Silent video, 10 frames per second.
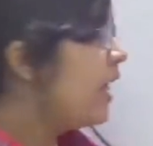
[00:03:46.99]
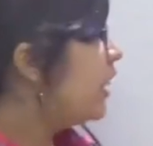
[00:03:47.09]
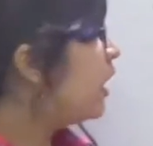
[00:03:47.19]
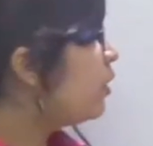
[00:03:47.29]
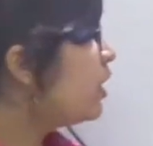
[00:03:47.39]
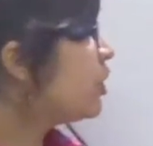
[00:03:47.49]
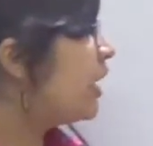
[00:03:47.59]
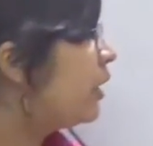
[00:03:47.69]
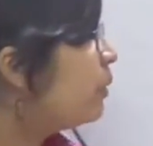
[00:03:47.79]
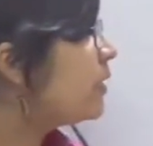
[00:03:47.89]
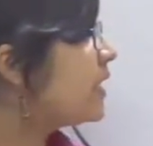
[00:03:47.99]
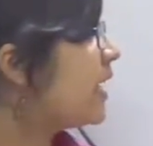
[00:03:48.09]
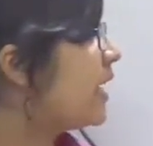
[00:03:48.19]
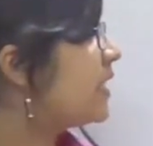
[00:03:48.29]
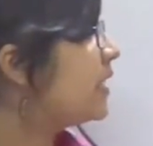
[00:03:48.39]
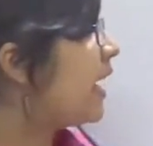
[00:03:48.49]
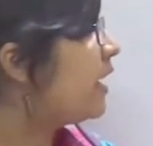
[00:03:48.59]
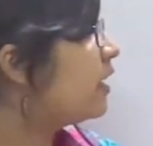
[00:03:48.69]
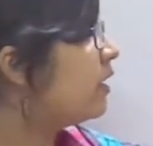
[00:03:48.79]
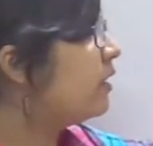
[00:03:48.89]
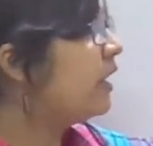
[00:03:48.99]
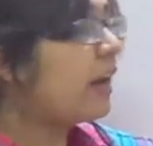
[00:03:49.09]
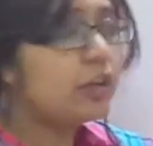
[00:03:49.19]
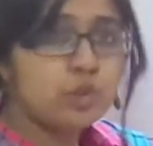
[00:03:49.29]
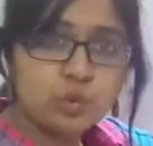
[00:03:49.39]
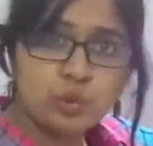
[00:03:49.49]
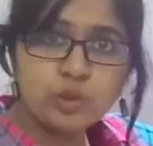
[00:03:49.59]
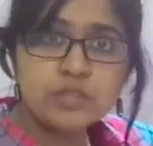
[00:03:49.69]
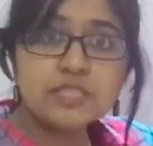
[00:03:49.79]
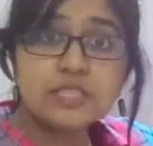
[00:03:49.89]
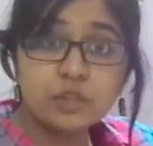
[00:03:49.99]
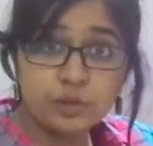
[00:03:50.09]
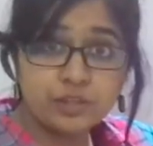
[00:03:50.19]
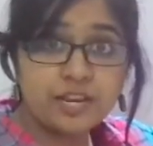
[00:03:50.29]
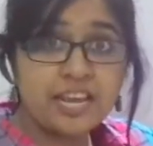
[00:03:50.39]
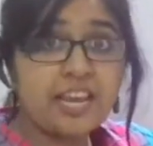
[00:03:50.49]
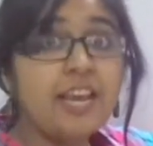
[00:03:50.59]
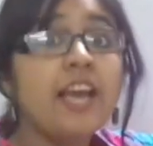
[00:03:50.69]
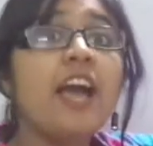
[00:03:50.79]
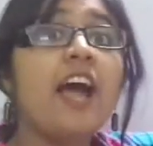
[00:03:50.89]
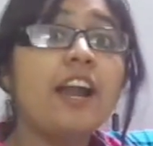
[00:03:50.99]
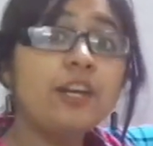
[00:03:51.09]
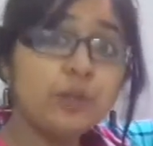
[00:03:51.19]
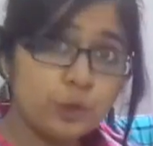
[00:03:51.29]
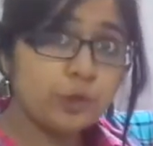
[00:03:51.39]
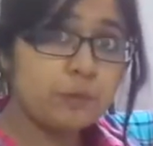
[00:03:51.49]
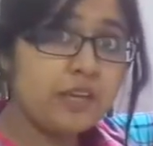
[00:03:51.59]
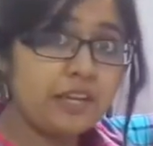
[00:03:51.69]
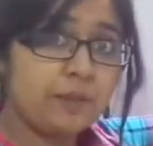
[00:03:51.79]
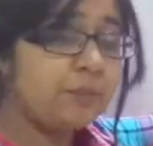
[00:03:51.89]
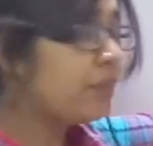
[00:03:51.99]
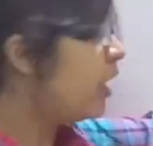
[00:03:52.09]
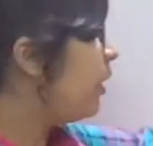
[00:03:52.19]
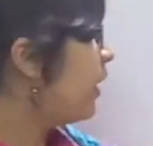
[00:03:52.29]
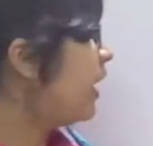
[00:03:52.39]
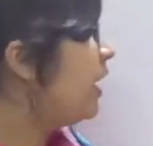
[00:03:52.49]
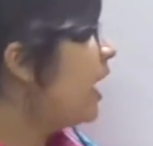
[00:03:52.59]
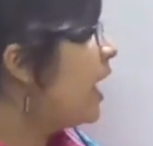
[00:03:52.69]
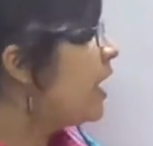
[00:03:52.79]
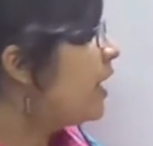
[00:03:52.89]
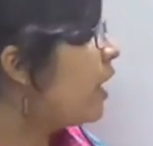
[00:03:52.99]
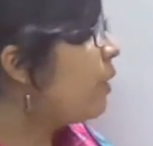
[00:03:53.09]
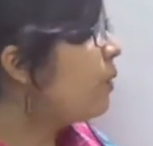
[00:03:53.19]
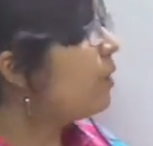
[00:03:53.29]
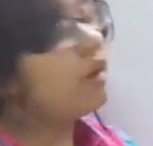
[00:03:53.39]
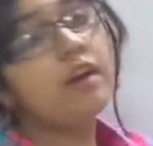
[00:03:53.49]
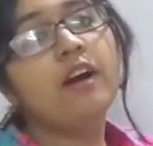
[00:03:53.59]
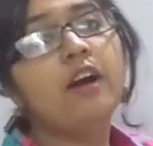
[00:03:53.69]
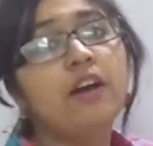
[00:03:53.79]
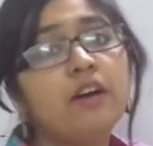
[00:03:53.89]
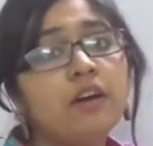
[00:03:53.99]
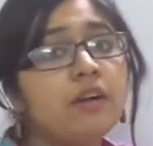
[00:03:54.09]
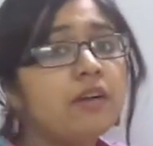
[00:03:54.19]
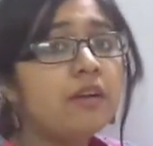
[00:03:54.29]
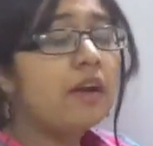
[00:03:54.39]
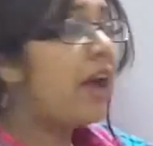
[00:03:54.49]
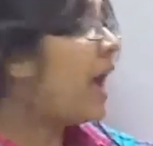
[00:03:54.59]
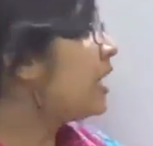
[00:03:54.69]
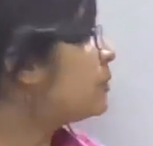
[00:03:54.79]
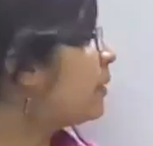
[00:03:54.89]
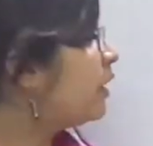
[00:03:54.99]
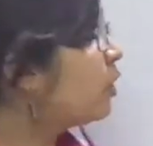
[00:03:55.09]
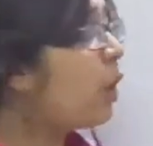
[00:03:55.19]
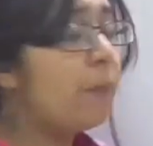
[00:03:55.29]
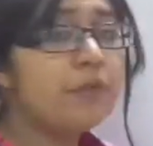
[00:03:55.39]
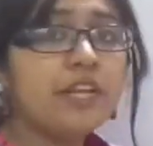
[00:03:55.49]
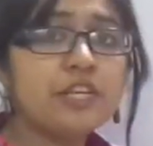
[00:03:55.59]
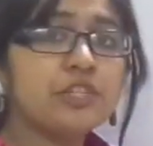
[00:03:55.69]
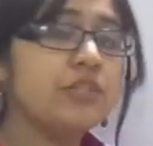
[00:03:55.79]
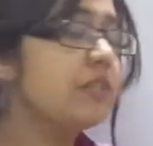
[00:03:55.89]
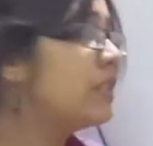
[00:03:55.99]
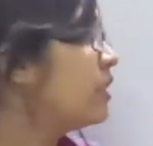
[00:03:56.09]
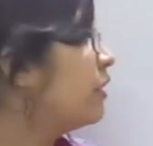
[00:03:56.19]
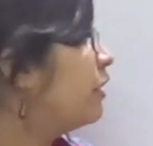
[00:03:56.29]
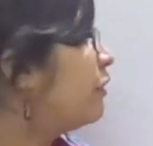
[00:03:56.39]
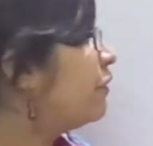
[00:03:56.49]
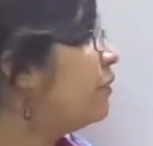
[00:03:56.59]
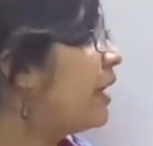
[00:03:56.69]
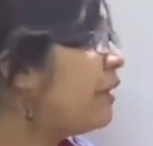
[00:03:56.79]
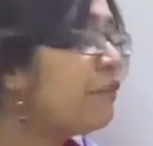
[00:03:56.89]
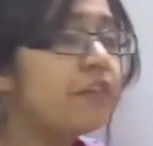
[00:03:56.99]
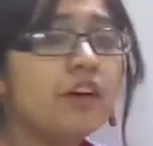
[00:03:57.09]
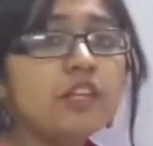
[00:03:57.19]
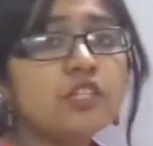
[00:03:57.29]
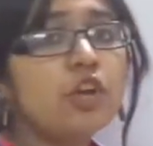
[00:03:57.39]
Now the schedule says that there are two goods, good A and good B. Alright, now as per the combinations, the very first